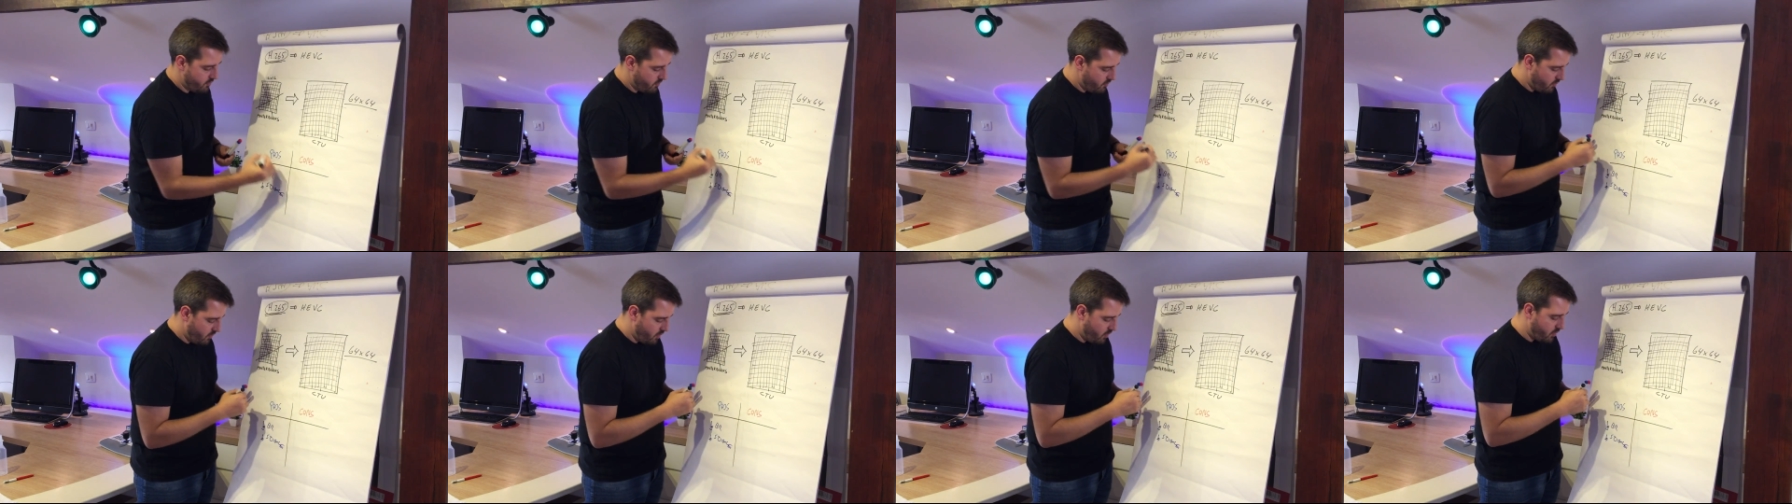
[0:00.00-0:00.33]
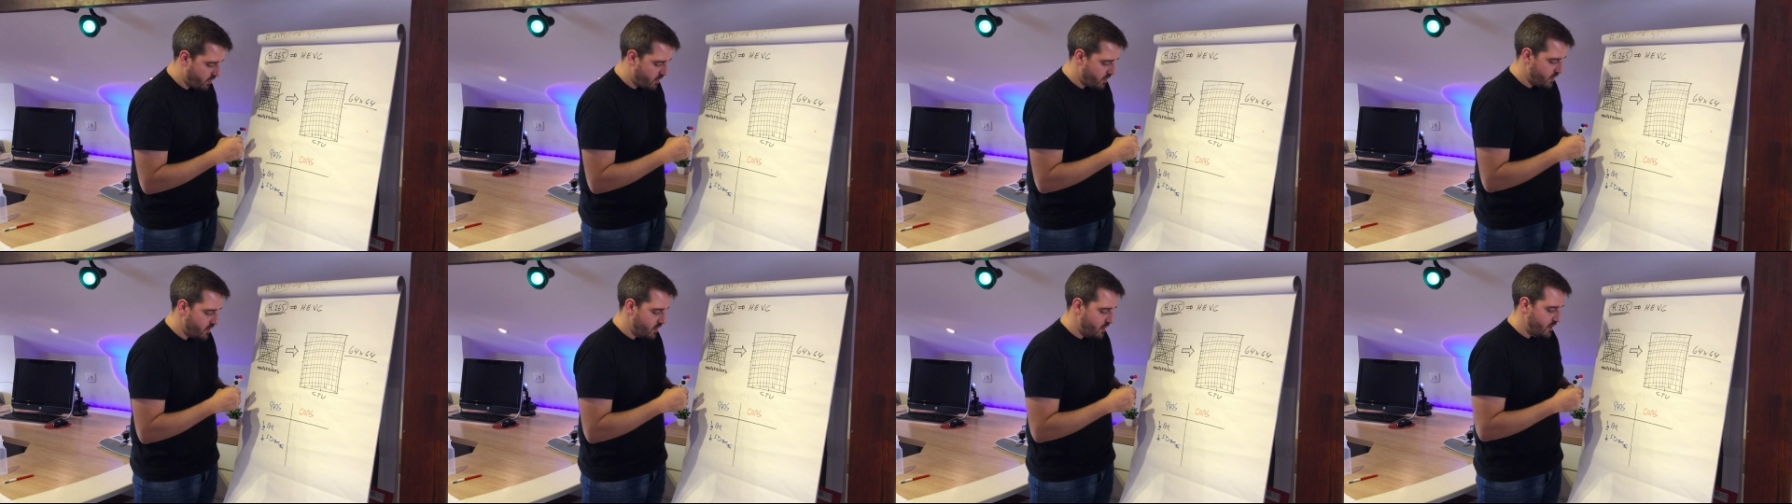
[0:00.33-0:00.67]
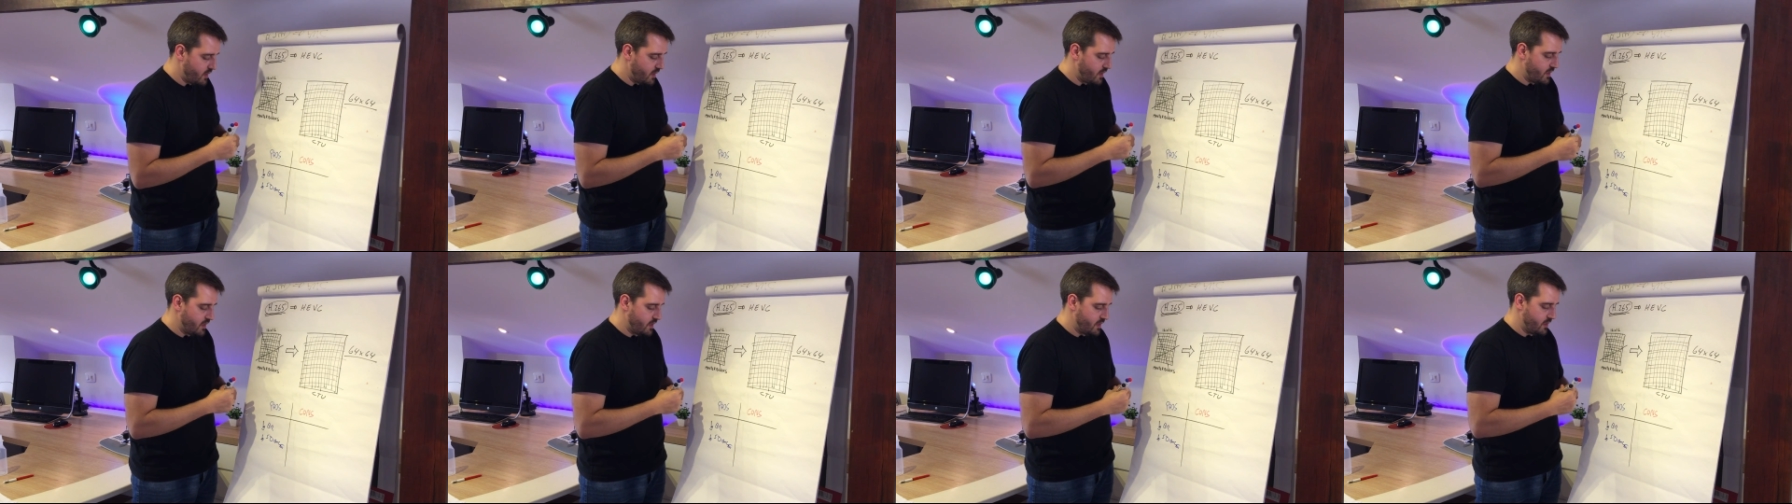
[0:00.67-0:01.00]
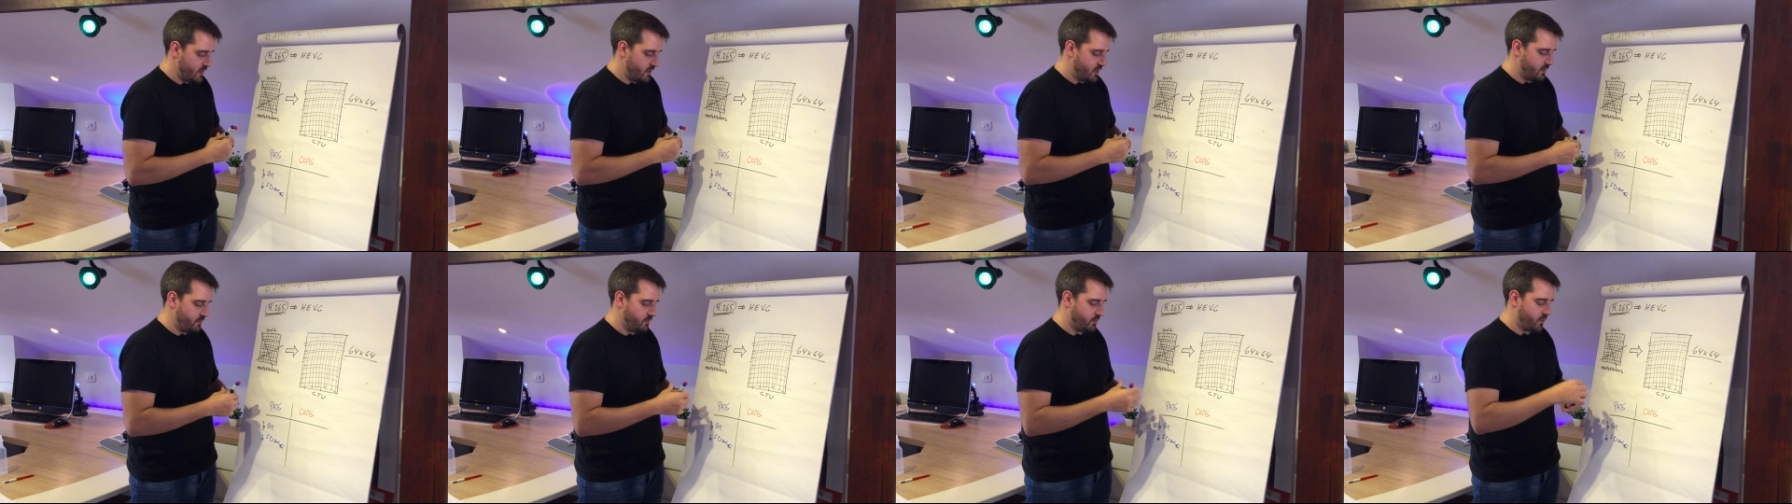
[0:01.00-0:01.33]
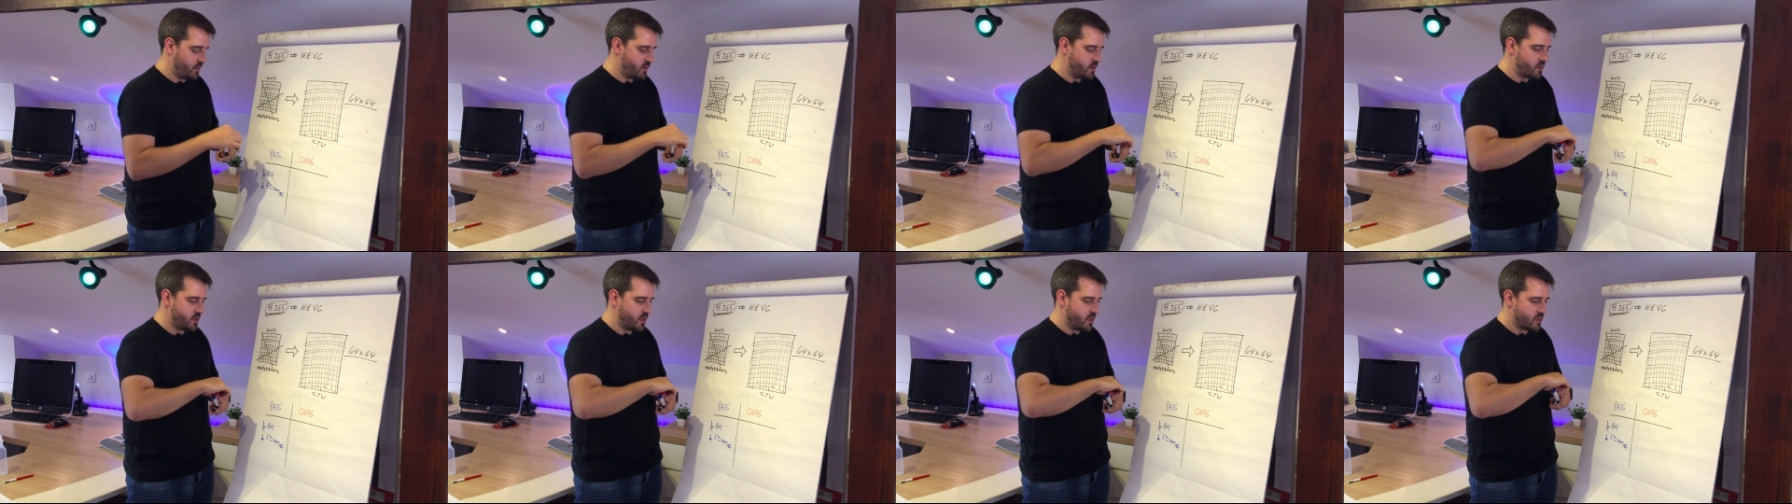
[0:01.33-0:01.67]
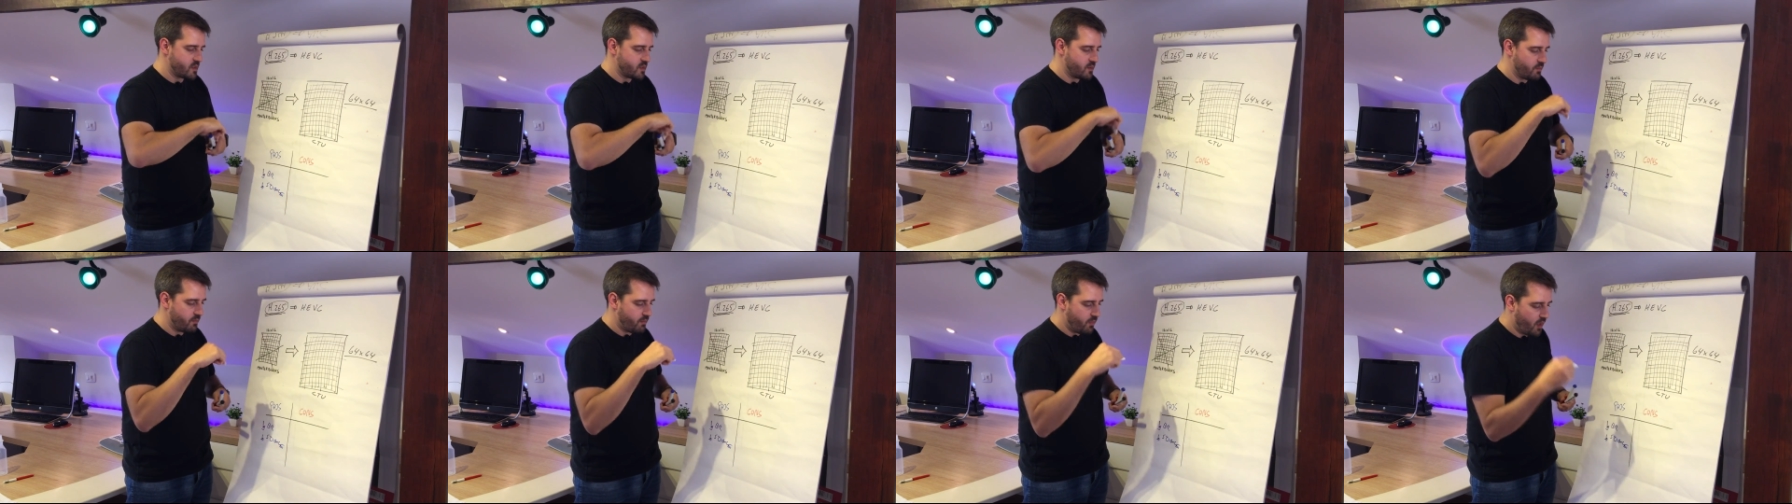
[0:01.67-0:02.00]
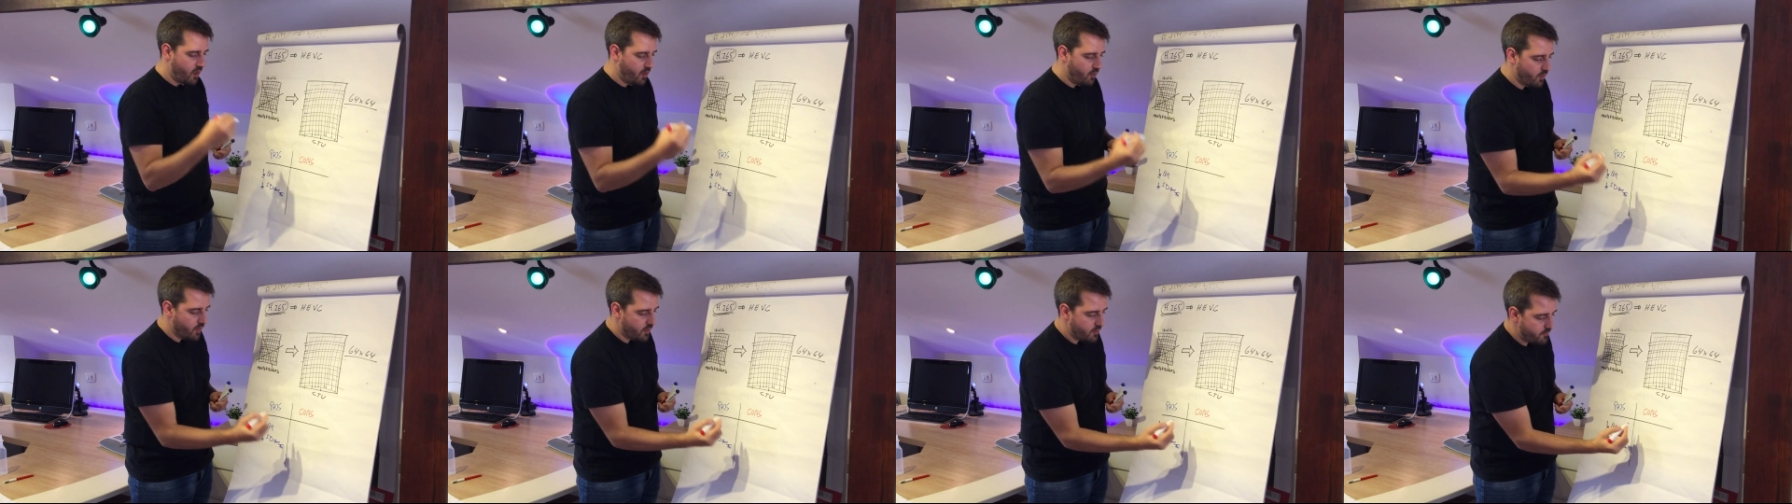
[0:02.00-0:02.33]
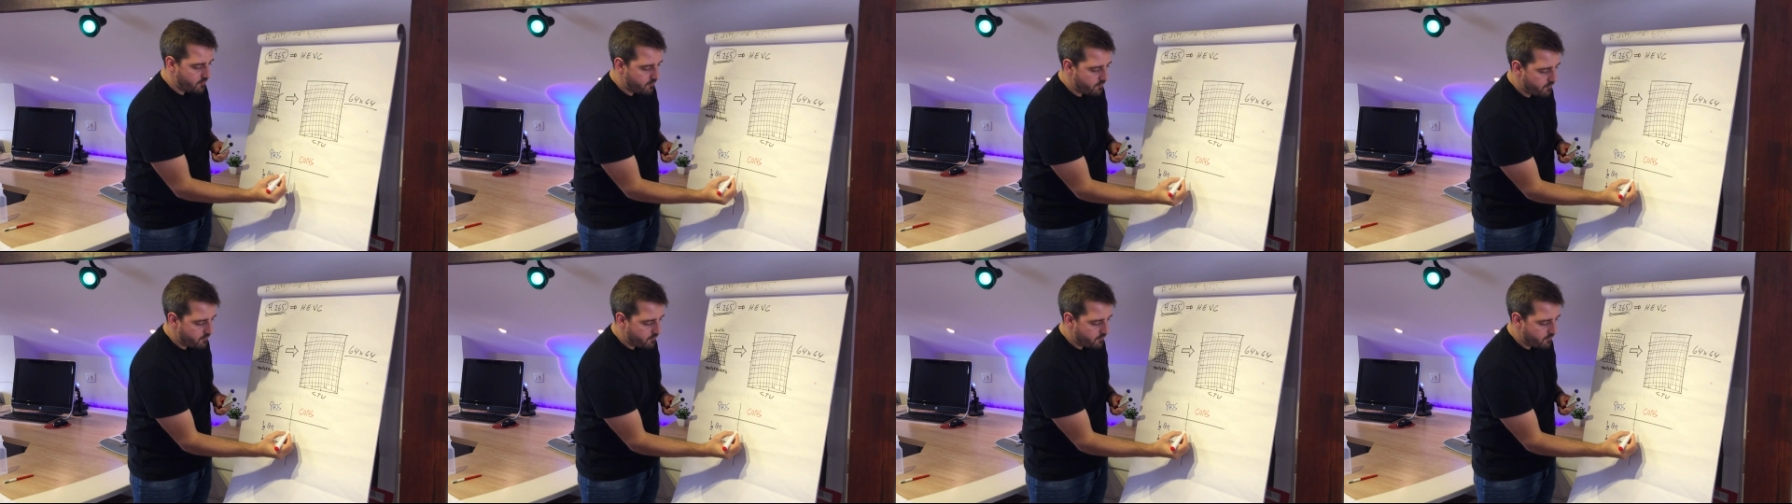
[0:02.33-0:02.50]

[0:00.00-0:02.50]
more processing power.